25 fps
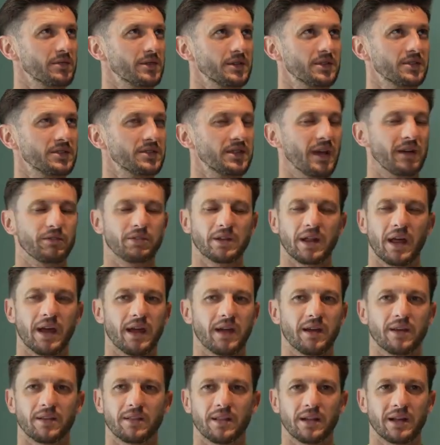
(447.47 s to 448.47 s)

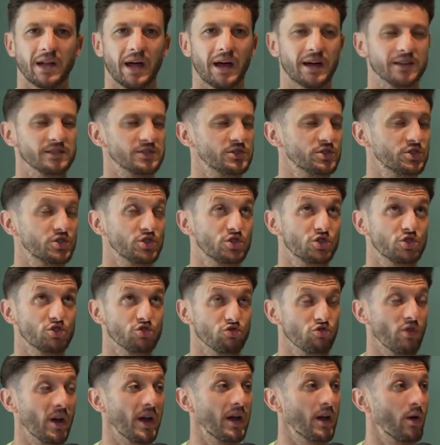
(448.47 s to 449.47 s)
7-8 of the lads
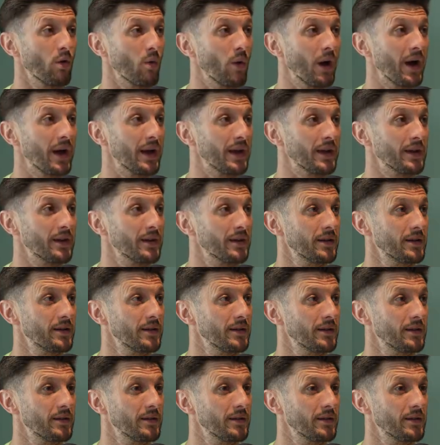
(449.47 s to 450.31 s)
straight away